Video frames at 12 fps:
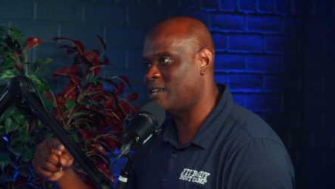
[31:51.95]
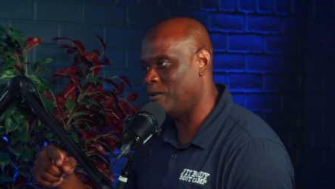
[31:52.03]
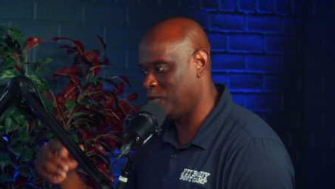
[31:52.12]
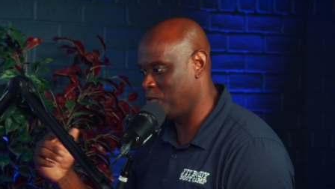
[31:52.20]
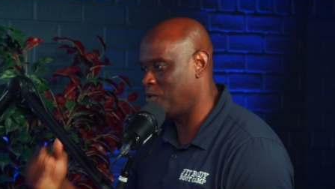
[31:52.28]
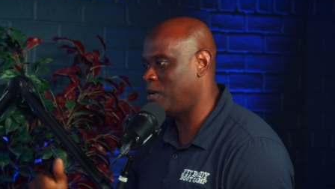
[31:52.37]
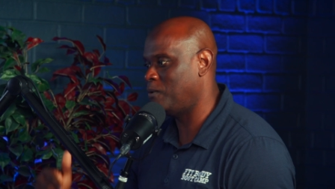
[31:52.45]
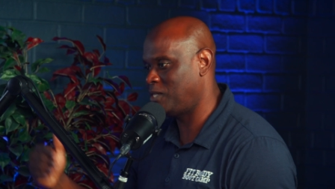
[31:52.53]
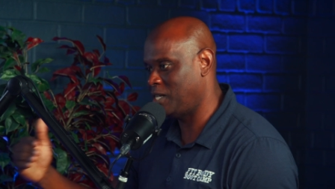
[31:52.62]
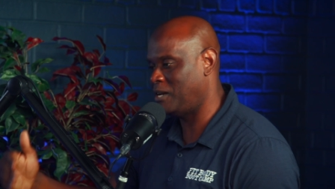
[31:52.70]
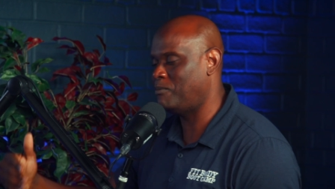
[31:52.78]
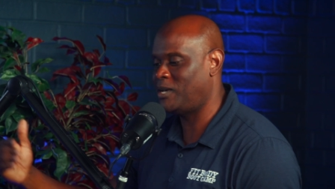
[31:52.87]
I was the one that was
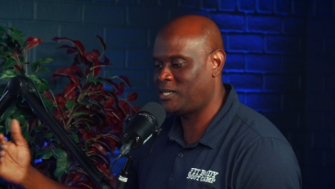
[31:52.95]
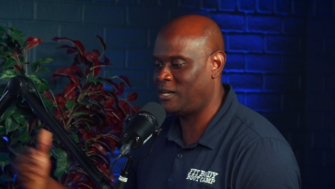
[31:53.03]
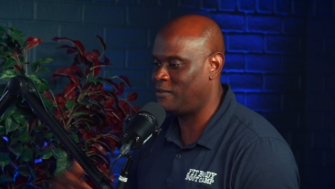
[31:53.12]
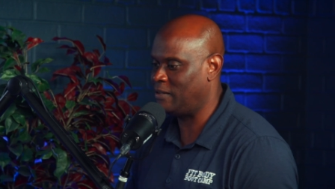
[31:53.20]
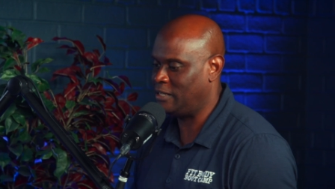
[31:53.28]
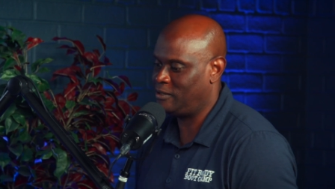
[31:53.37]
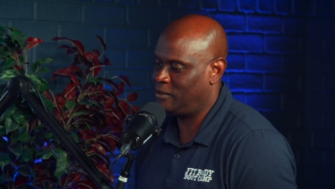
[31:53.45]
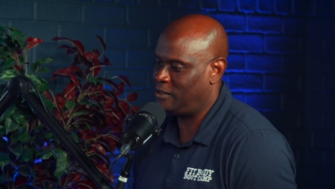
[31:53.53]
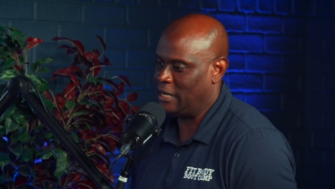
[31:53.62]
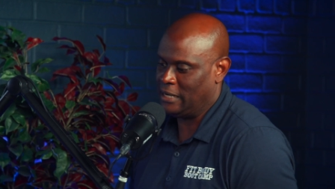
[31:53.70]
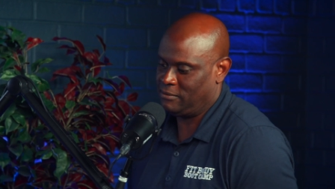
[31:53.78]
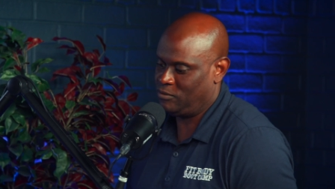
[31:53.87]
telling myself, dude,
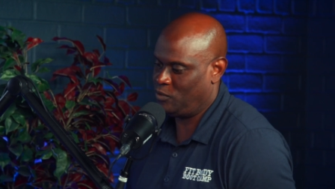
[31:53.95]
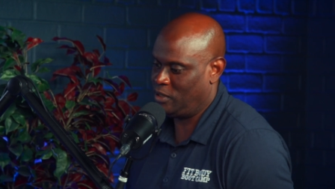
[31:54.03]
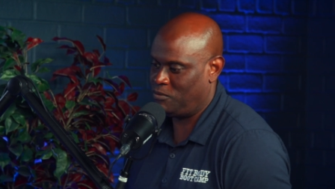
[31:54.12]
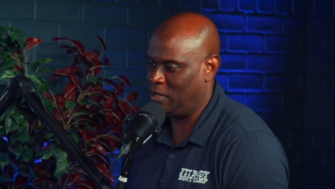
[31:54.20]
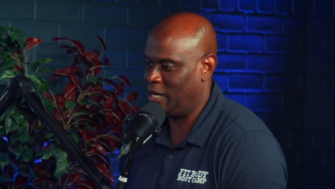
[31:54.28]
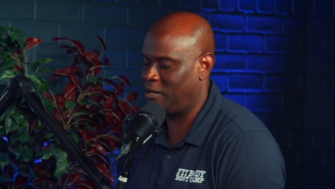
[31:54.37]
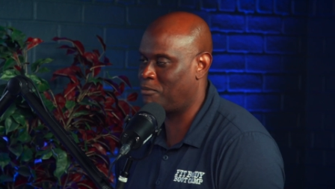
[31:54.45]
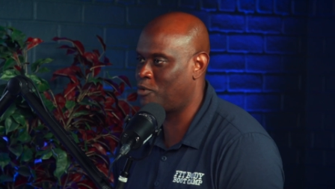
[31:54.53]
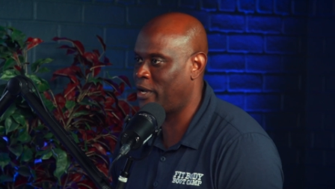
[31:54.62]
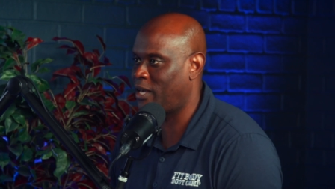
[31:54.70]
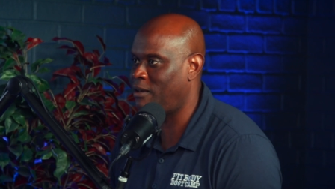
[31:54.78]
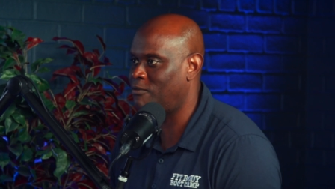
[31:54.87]
we're not going to
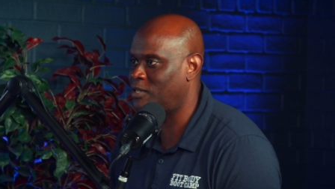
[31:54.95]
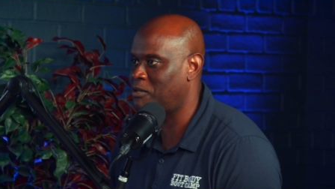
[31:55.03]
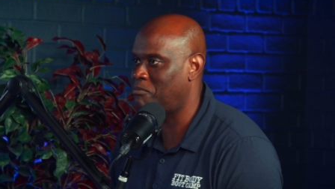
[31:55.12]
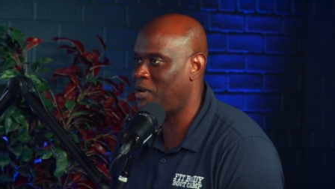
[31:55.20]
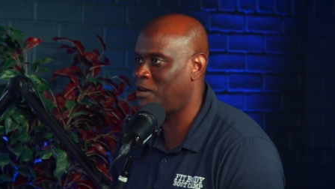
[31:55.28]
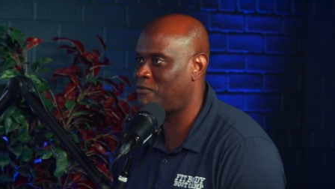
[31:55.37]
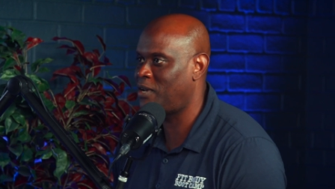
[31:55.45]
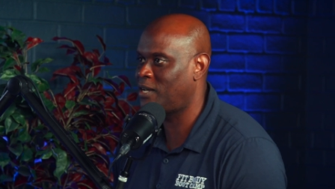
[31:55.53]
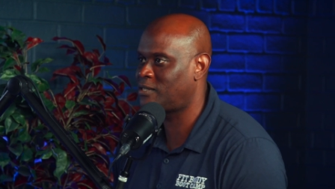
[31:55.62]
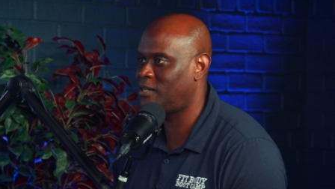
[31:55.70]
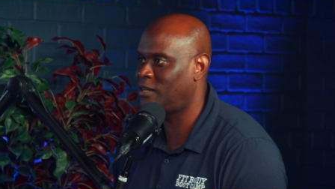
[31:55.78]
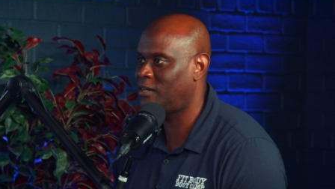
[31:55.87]
break even until May of
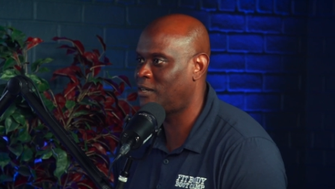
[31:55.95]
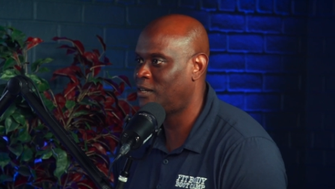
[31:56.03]
next year.